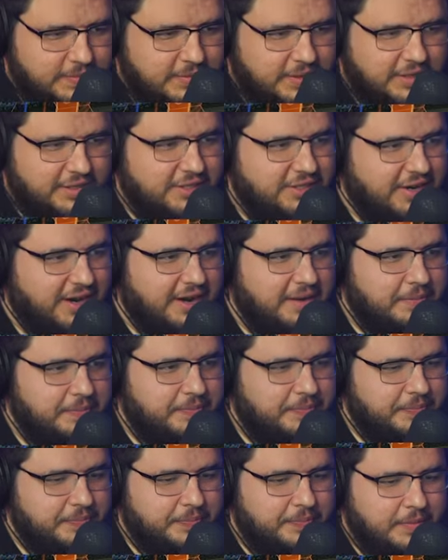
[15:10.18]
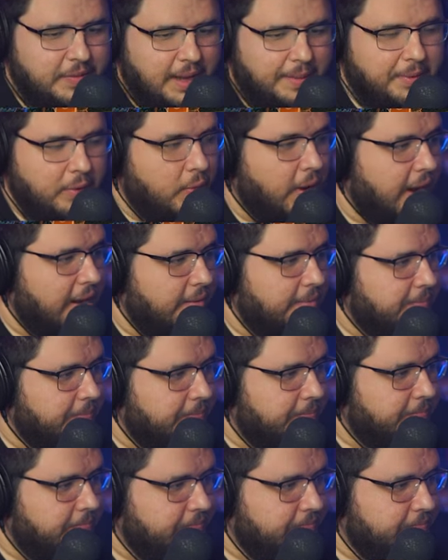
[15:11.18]
his, his fifty. I'll be right. All
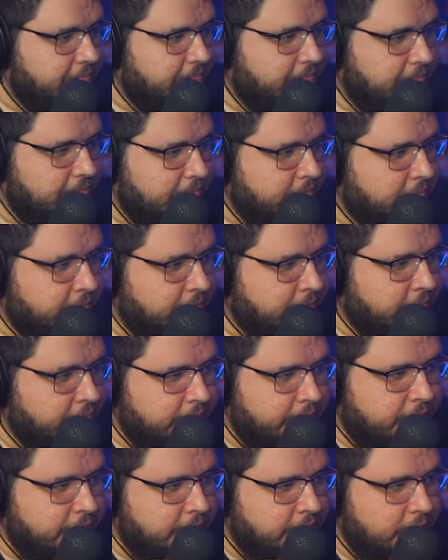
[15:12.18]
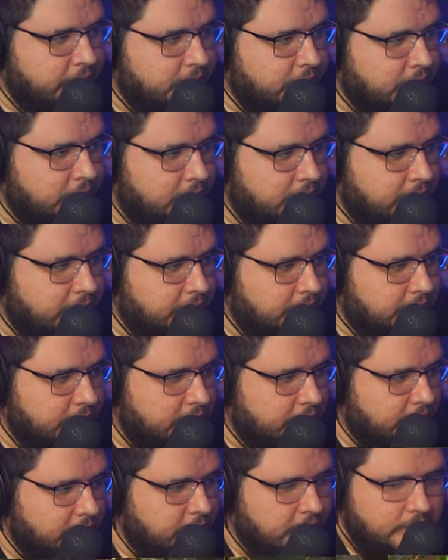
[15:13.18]
right. Uh, right side, A.
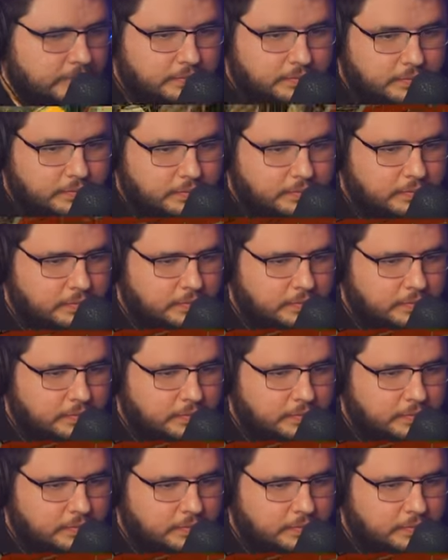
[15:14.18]
Come on.